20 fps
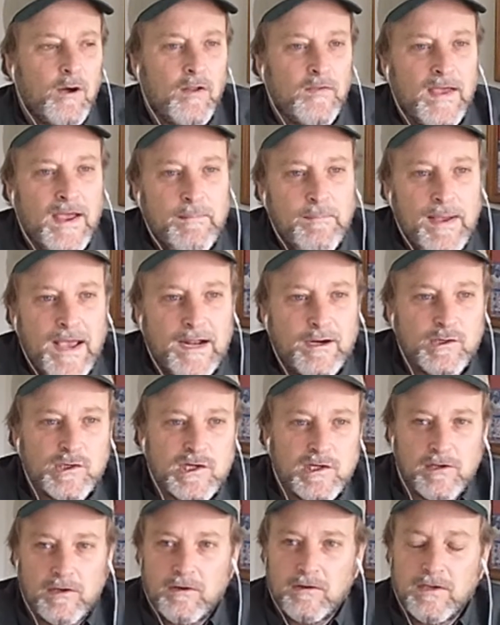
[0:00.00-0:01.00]
all that
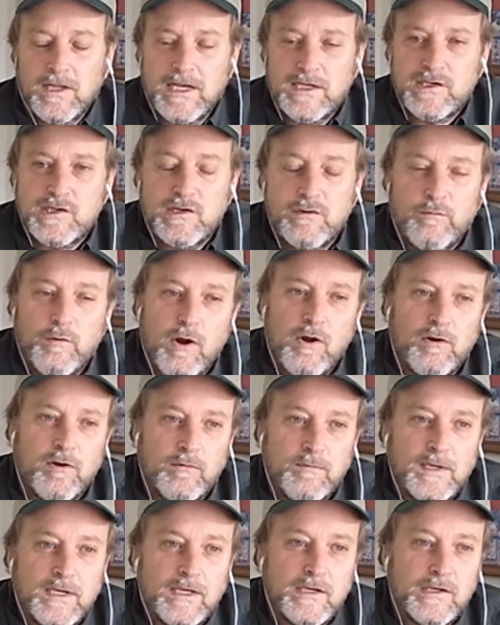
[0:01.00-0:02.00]
matters a little less than
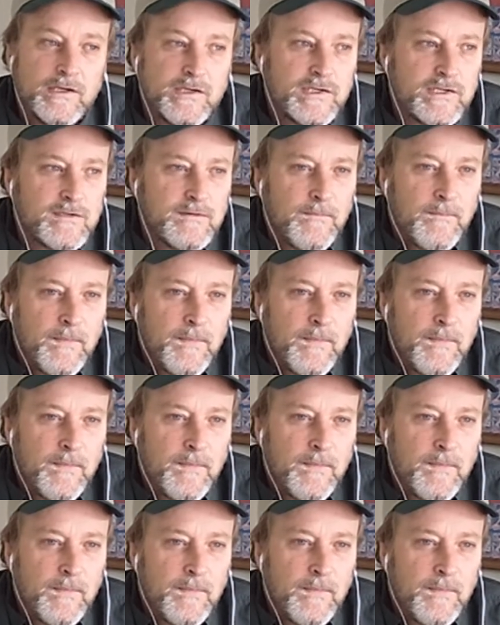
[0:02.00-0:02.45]
Roto because